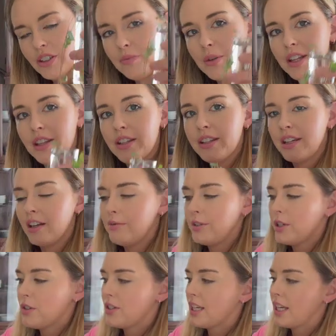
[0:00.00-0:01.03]
method that I'm
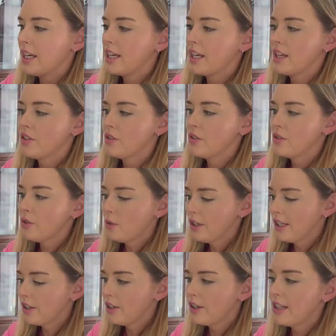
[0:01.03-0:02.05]
using,
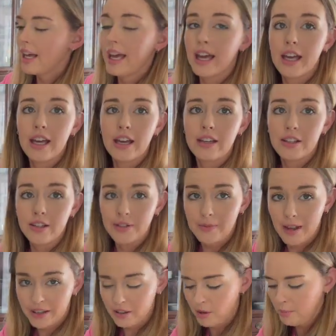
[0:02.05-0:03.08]
soil and
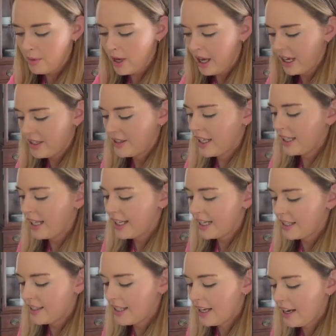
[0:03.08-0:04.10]
sphagnum moss. And like I
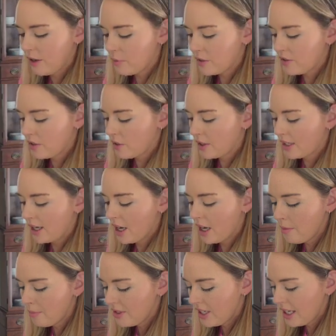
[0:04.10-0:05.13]
said, I will do an
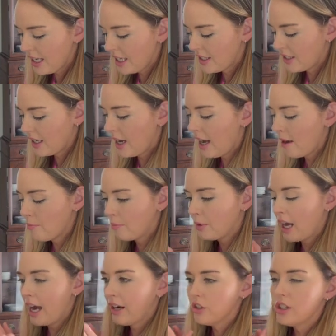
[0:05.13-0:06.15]
update. I'm
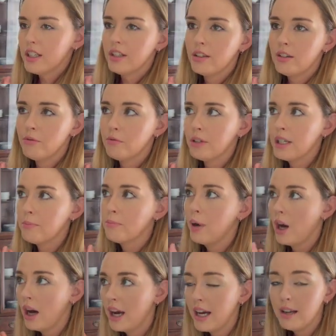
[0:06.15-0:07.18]
actually gonna
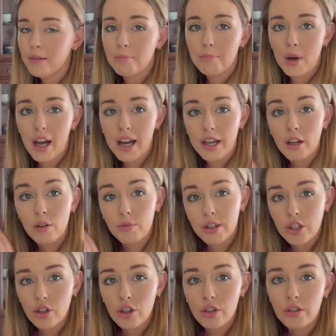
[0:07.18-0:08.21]
repot my
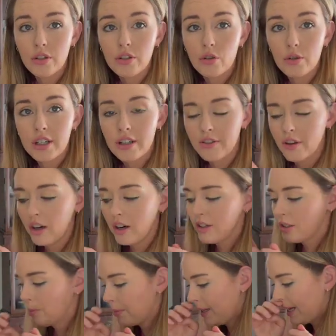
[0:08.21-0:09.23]
original string of
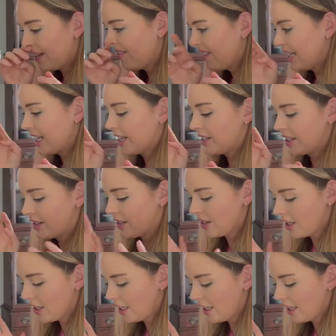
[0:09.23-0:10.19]
hearts plant because it's still